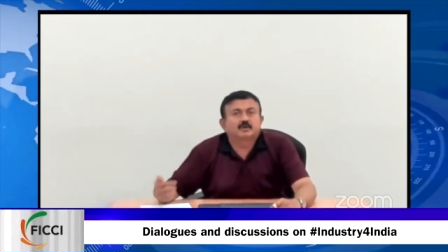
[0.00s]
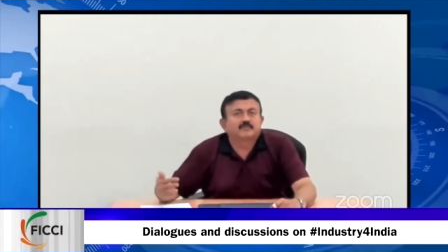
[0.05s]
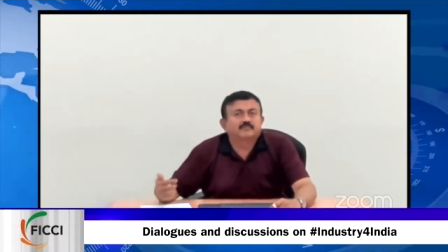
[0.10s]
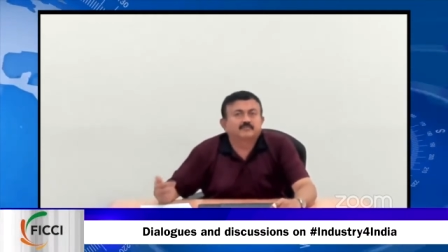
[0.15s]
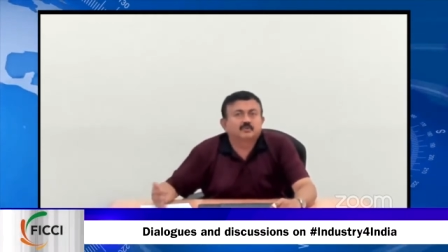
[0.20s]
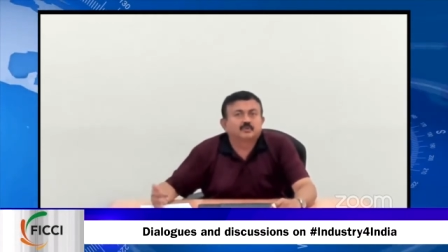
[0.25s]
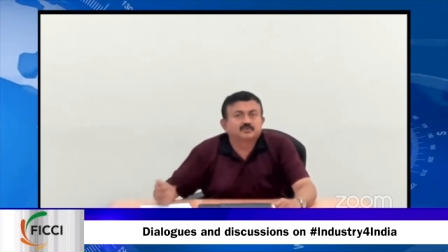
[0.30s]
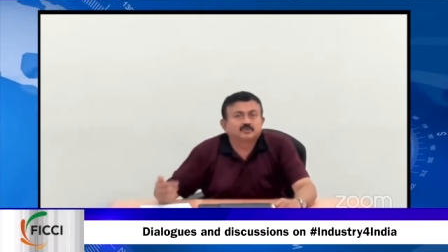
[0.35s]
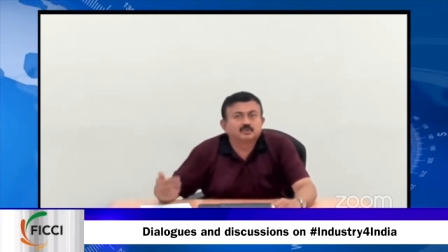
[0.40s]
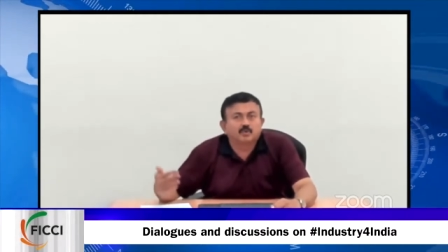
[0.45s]
of
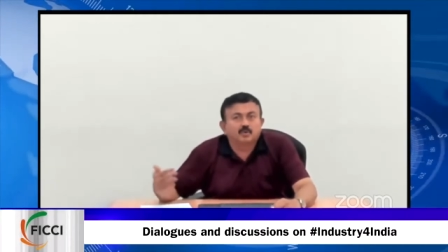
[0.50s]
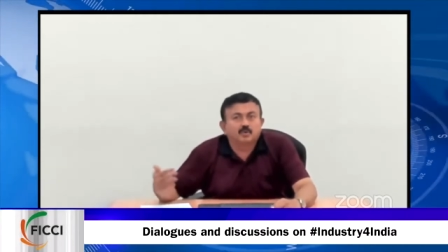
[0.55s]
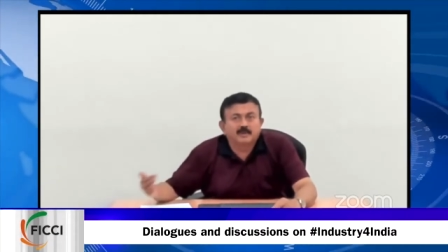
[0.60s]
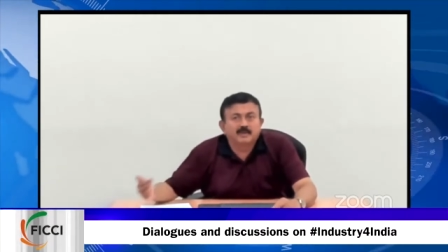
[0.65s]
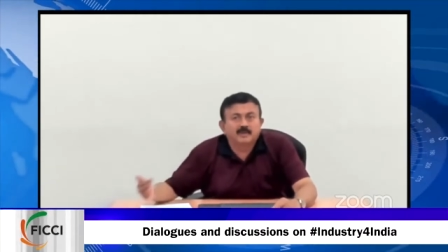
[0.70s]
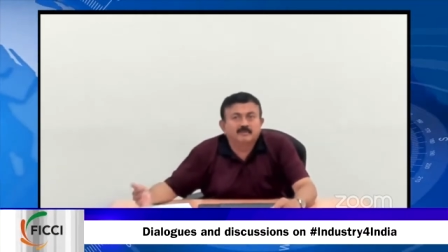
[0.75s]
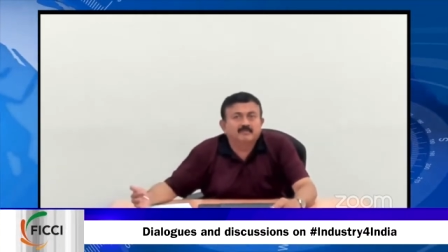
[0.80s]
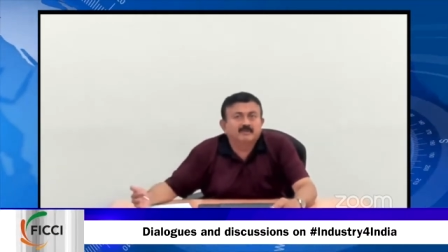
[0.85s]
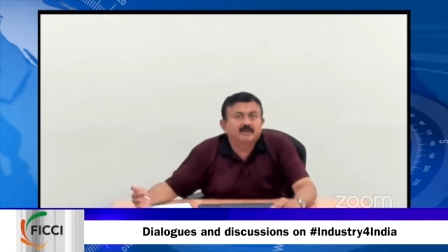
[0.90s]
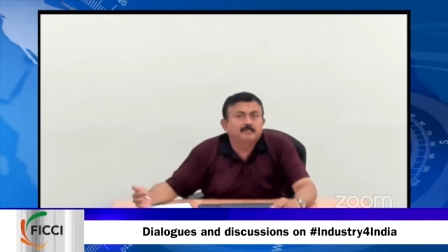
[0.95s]
course,
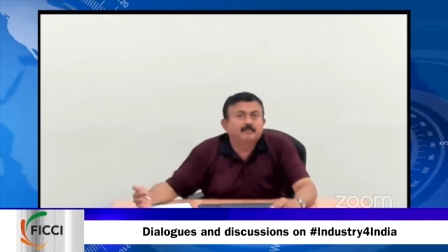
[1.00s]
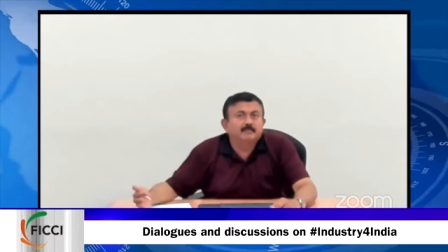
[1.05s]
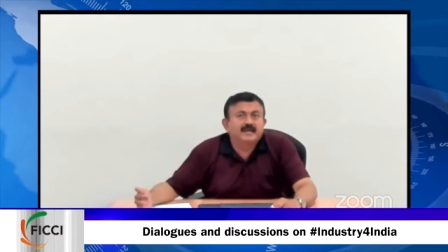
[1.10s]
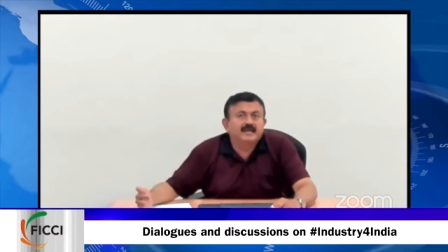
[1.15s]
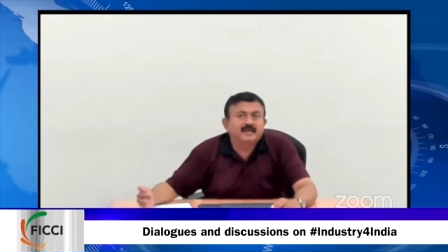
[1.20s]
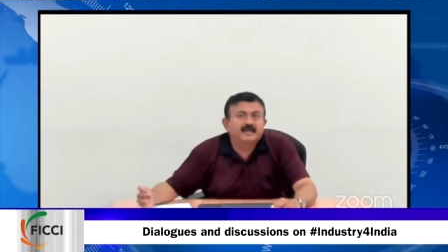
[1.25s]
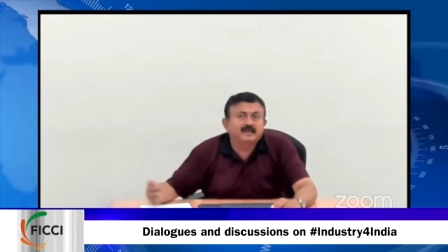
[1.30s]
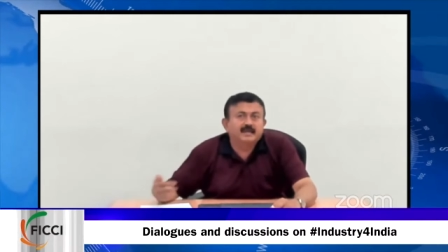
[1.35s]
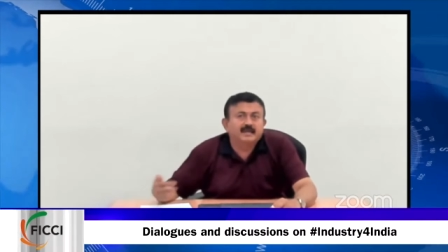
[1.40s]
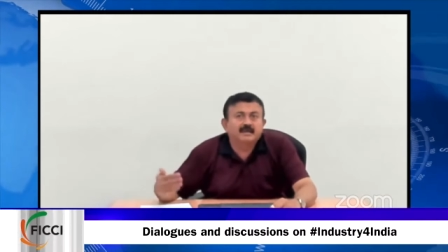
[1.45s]
nobody will buy
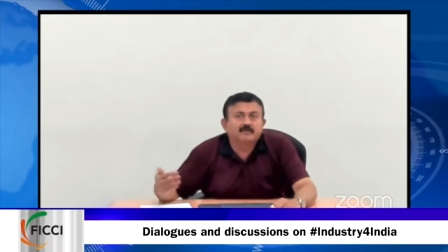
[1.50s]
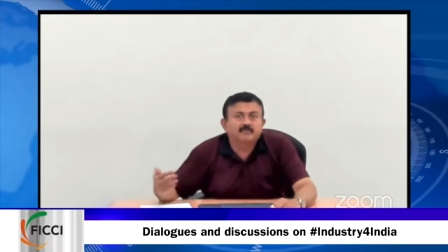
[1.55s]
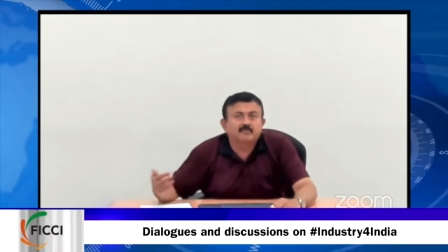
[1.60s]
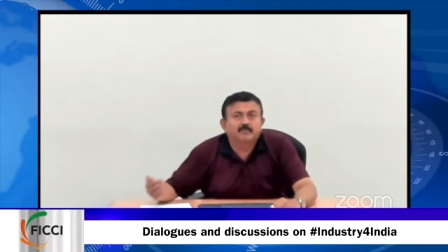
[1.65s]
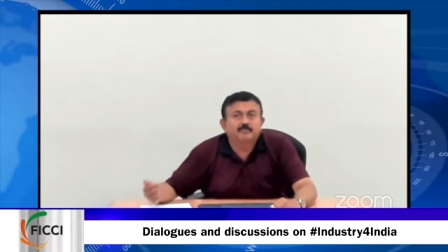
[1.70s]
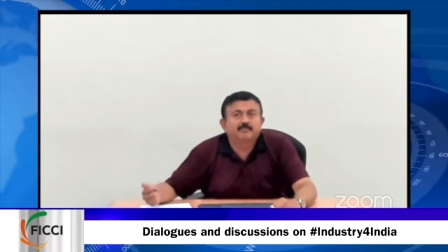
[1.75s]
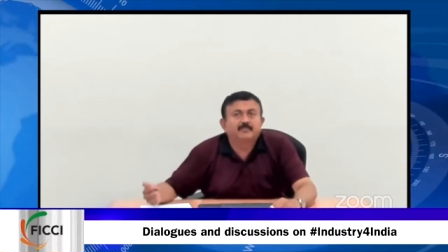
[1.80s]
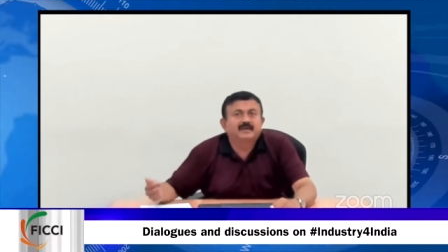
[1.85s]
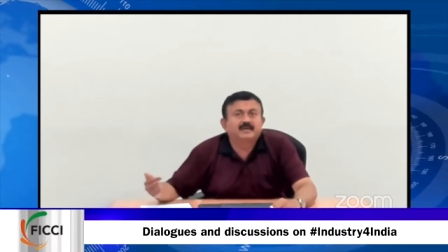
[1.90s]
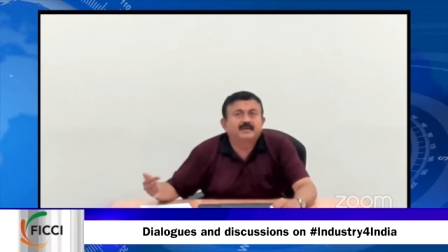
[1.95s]

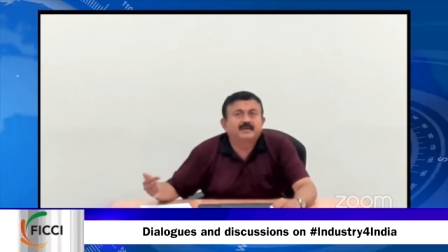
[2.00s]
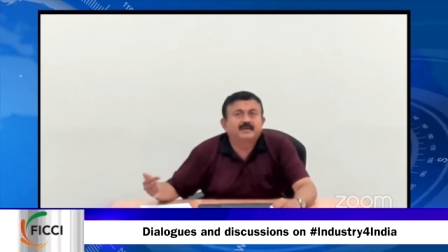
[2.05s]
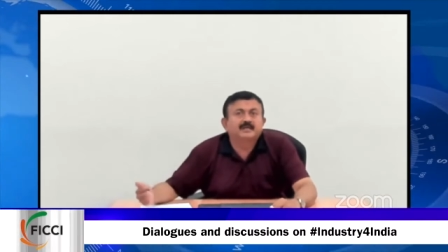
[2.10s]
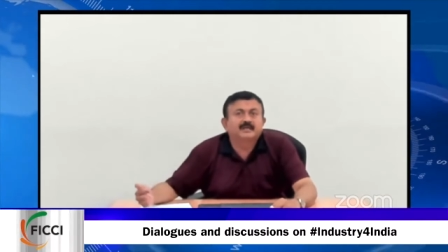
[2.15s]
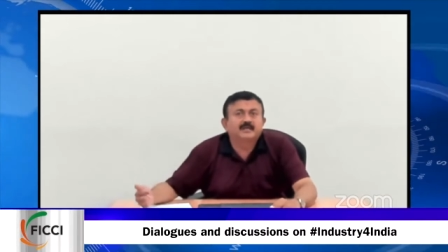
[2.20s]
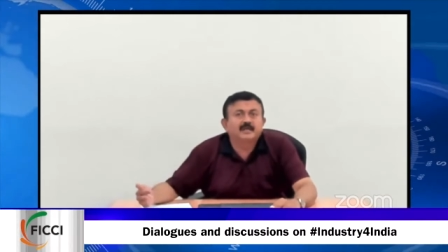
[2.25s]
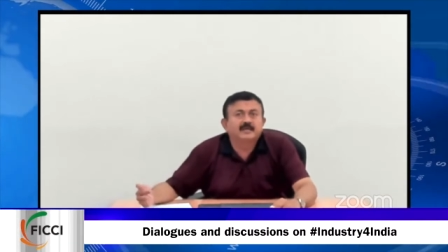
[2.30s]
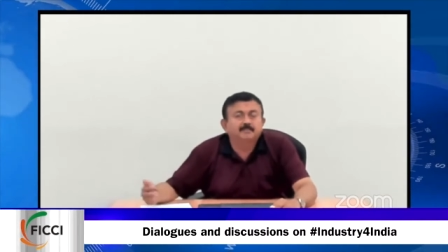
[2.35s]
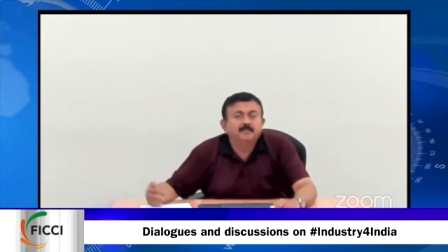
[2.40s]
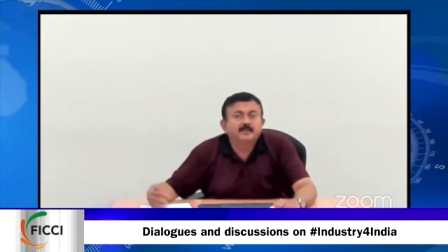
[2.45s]
equipment
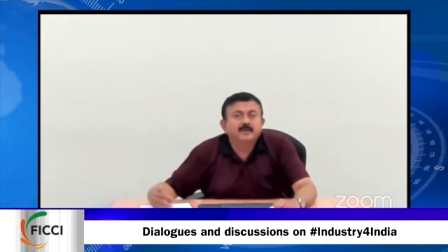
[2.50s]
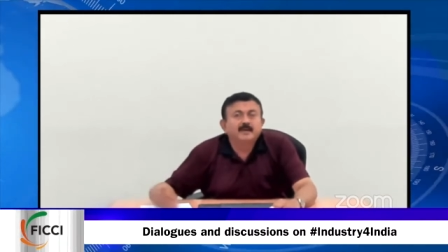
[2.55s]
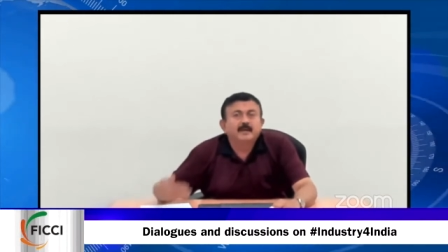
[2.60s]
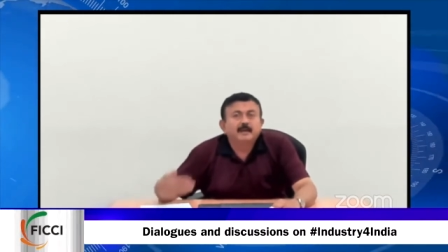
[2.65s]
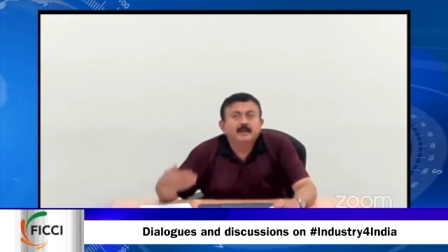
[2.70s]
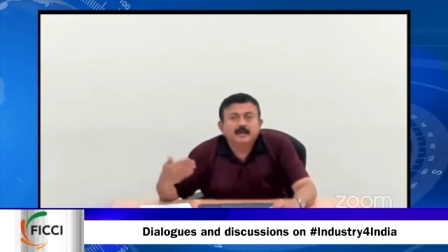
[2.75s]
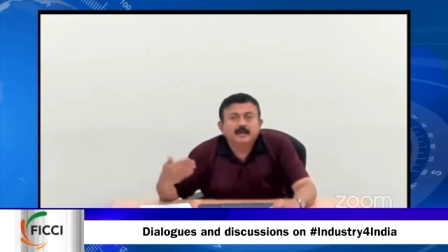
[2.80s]
and keep